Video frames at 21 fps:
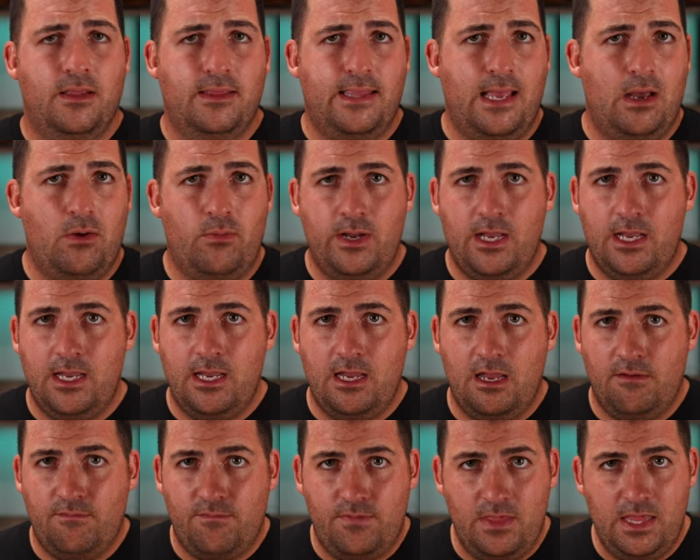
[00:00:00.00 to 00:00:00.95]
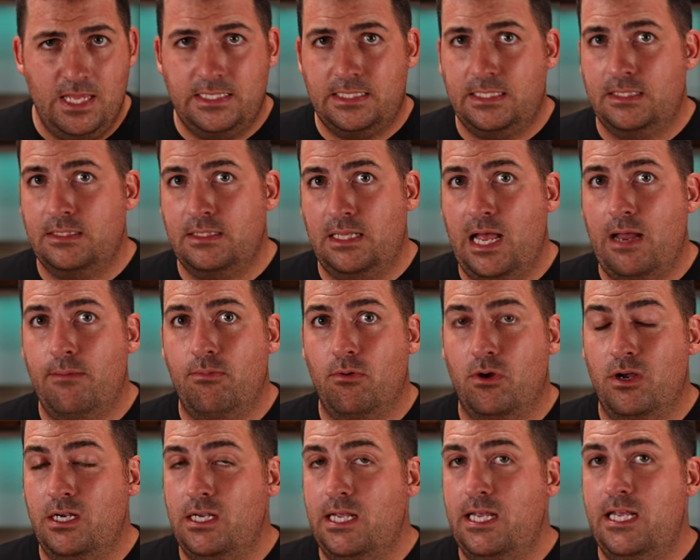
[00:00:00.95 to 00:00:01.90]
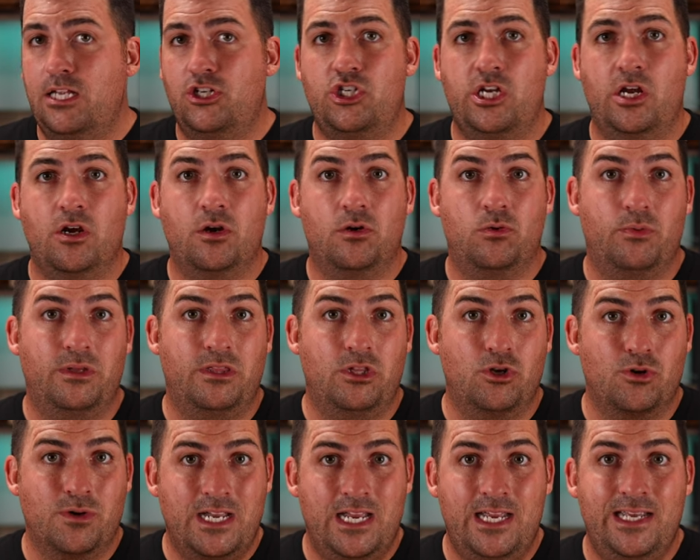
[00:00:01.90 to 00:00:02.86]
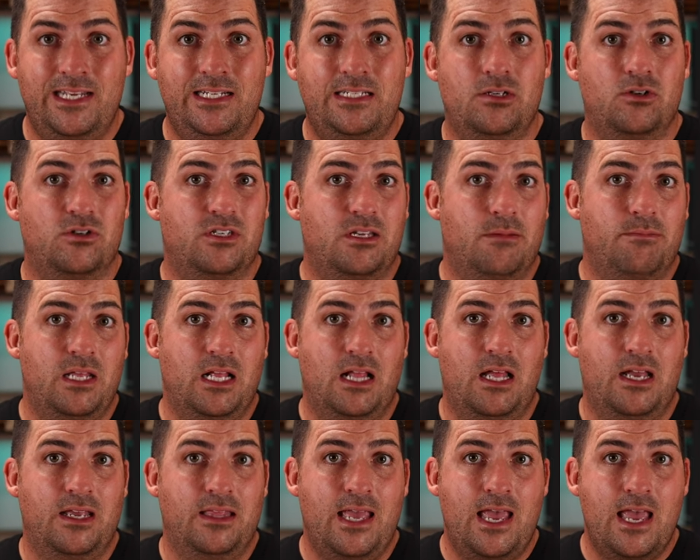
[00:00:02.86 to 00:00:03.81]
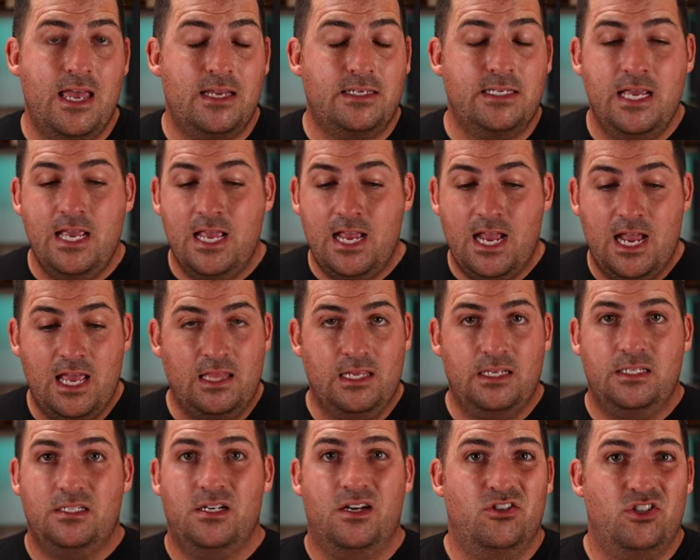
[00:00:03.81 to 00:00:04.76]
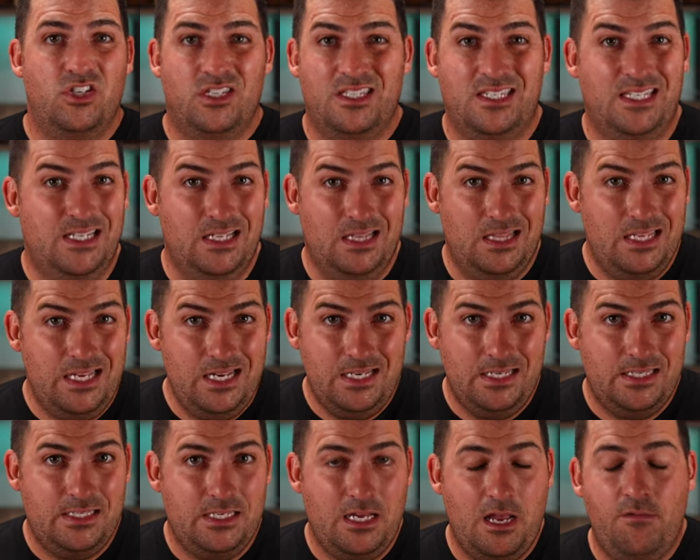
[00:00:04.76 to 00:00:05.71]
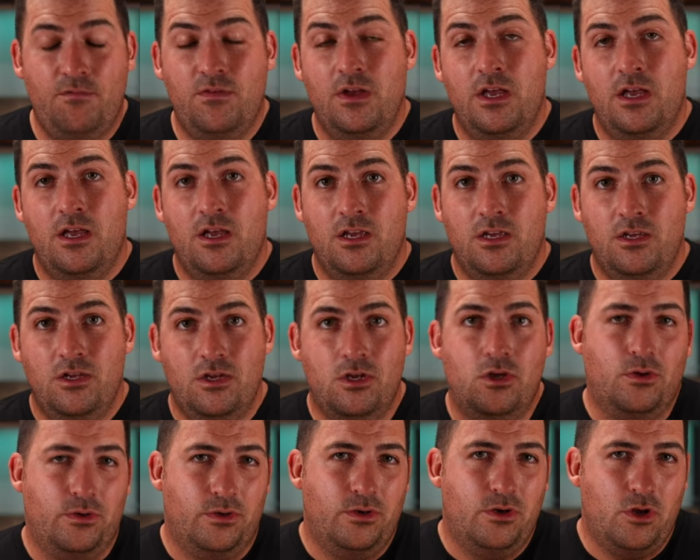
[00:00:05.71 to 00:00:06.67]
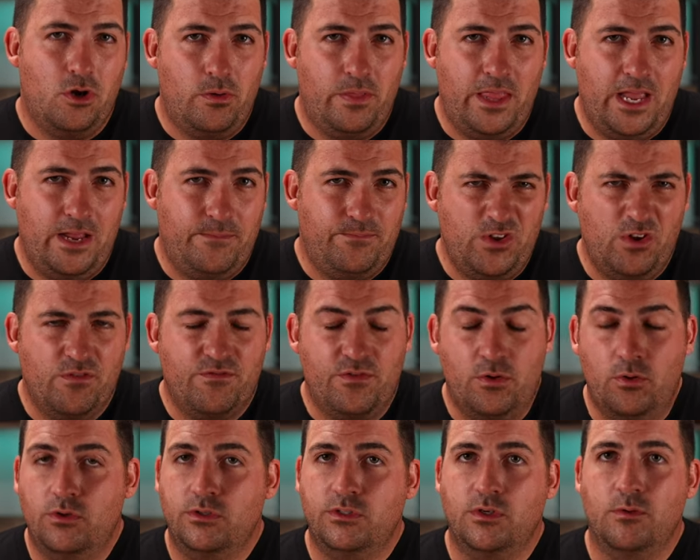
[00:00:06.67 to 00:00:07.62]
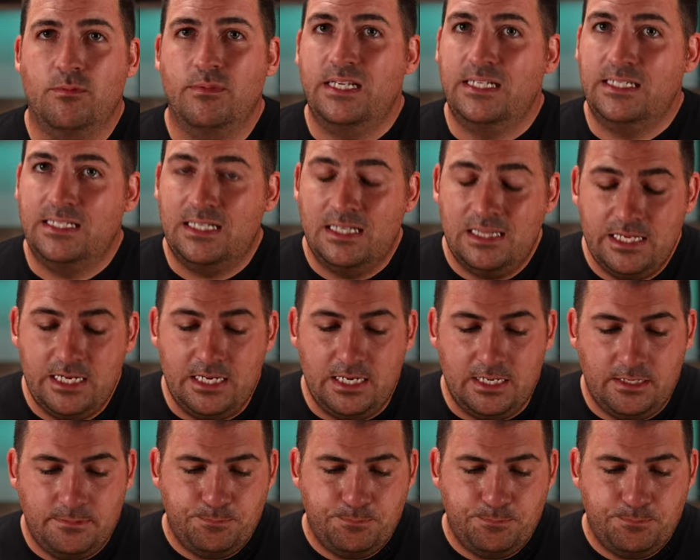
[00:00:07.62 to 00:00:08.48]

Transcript: That way, if this library is shared with your kids or something like that, and they start just deleting stuff, you'll know that your photos are being deleted.